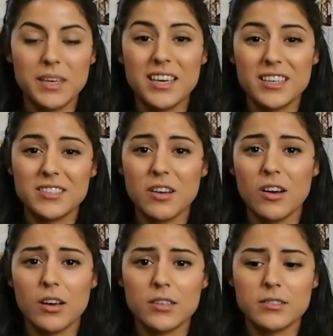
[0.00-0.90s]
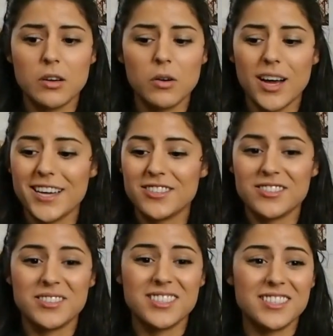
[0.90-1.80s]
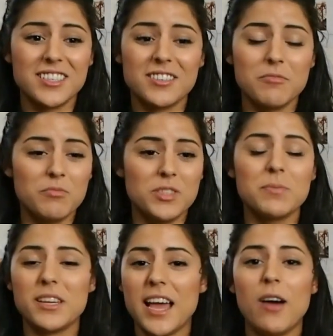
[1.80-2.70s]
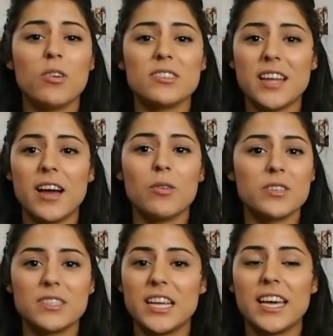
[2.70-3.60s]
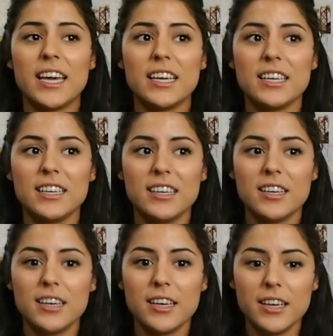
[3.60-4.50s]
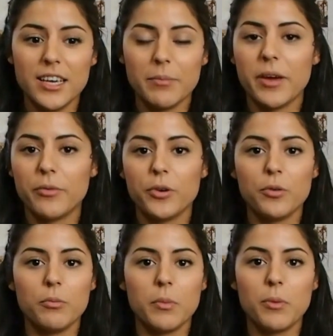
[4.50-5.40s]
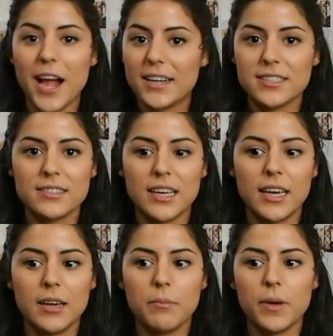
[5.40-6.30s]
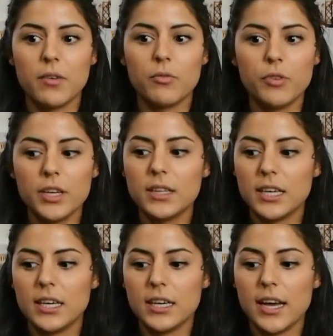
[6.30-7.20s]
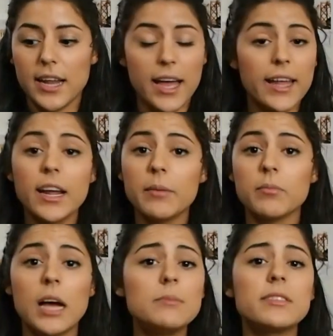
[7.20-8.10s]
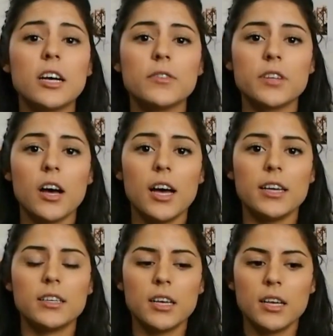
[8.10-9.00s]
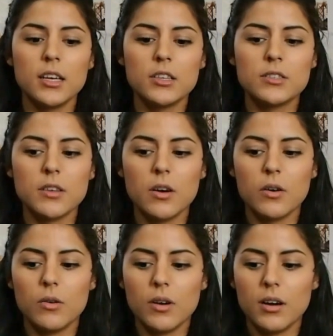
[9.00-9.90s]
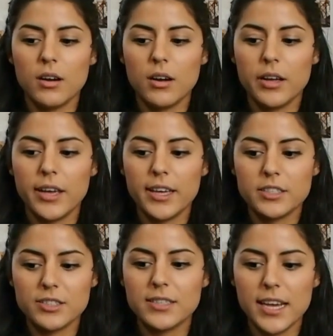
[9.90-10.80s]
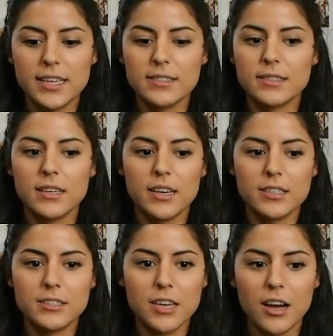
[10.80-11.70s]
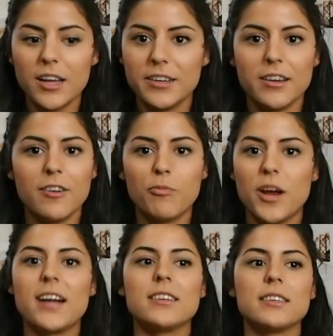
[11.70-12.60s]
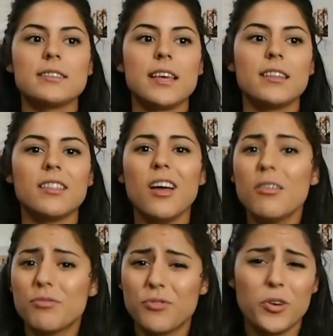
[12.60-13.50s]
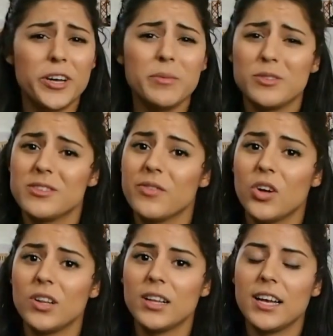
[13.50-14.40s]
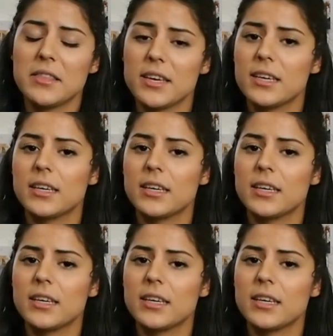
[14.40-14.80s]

songs, so I just spent hours and hours a day in my room practicing. But really, and I'm self-taught, so it just takes a ton of practice and love for it, most of all, I think.